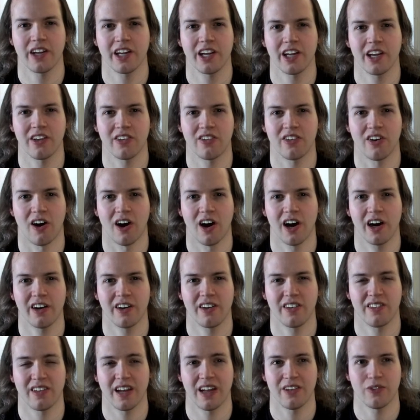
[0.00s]
a guitar
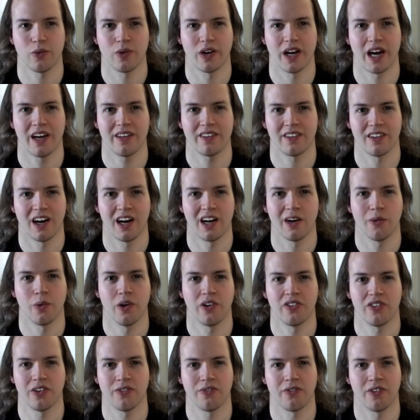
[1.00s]
because that's what I thought it
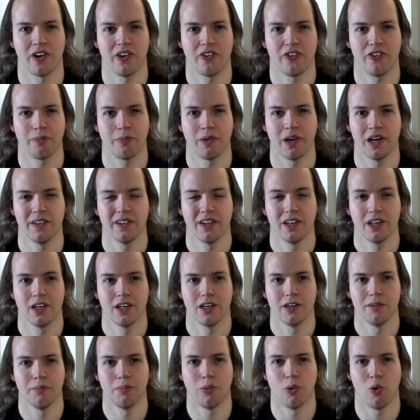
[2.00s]
was at first. But
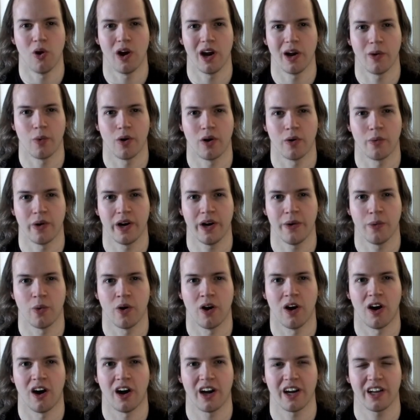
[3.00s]
boy, were we
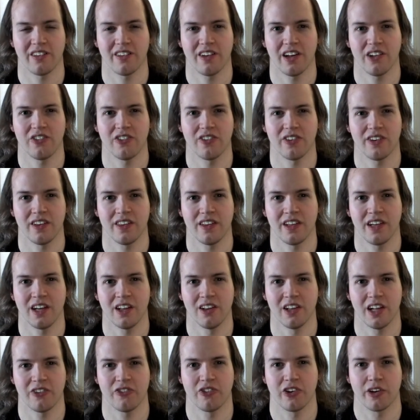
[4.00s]
wrong! It's actually the
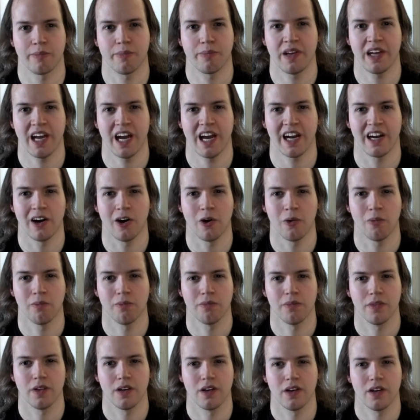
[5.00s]
electric piano.
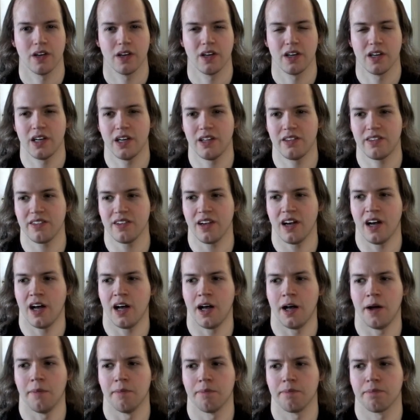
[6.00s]
It's
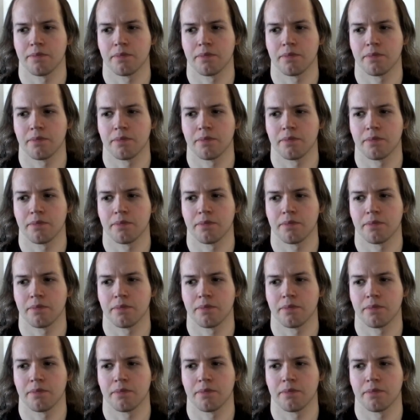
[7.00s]
a